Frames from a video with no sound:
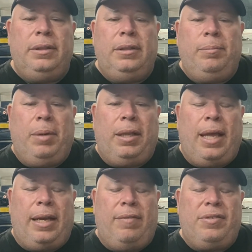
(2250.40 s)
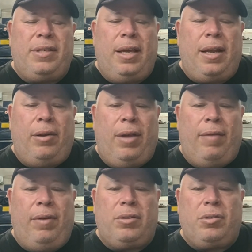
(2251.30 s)
But like I've said, I don't
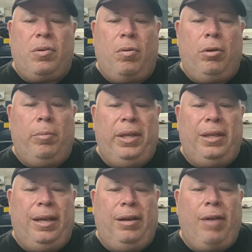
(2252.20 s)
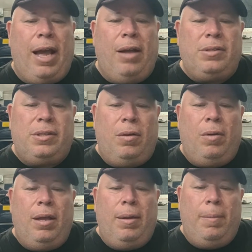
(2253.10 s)
have an extra $250,000 laying around, so
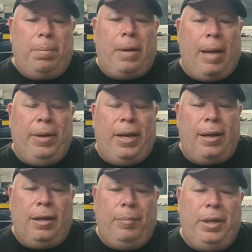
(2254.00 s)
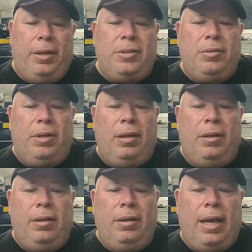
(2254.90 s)
probably not going to be an issue to
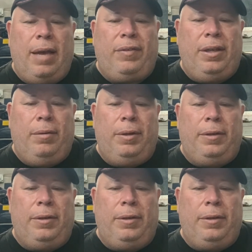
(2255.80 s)
have to get one.